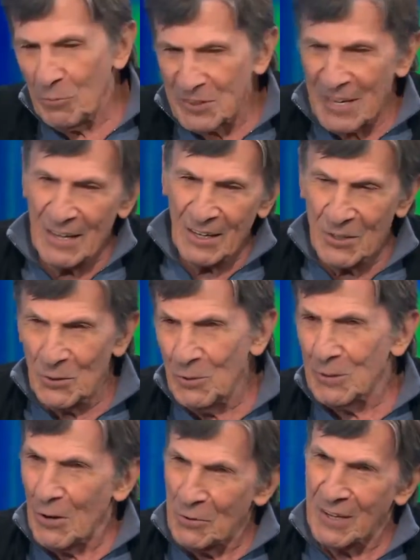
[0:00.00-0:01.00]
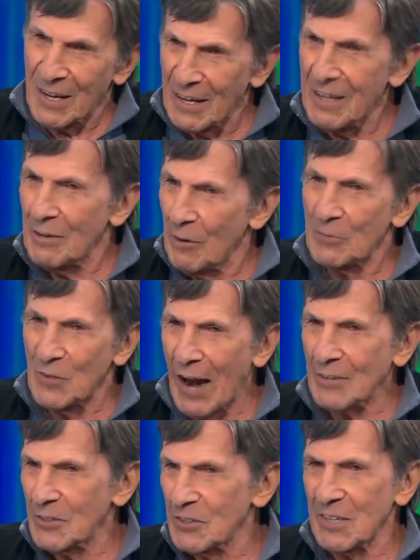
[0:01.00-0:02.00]
was kind of cool. Okay, if
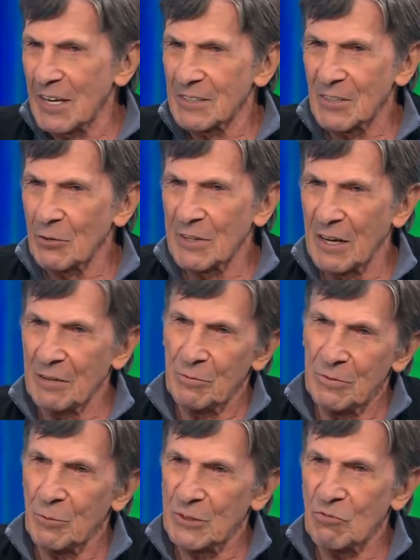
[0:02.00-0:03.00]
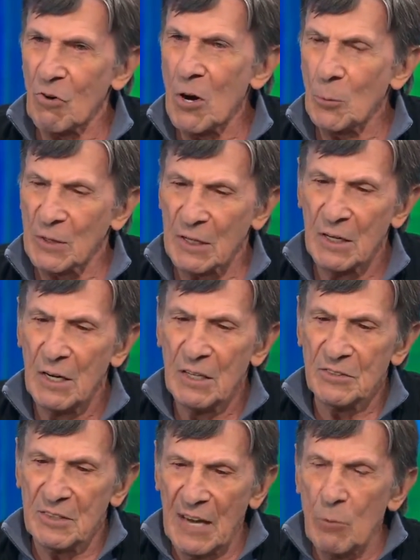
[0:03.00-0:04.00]
doctors say it's okay, what's wrong with it?
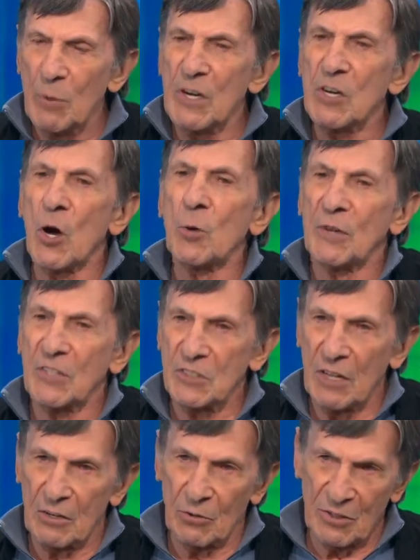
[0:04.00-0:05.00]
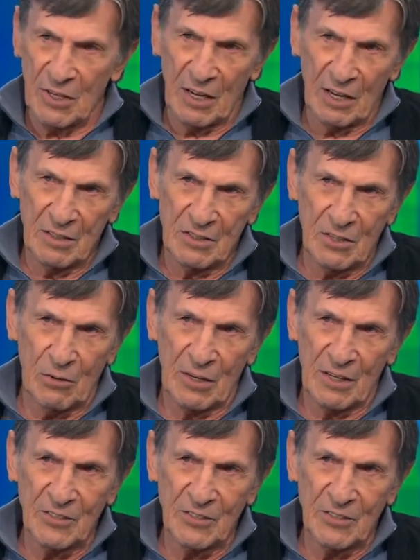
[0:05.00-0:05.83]
Today we know that it's not okay. So at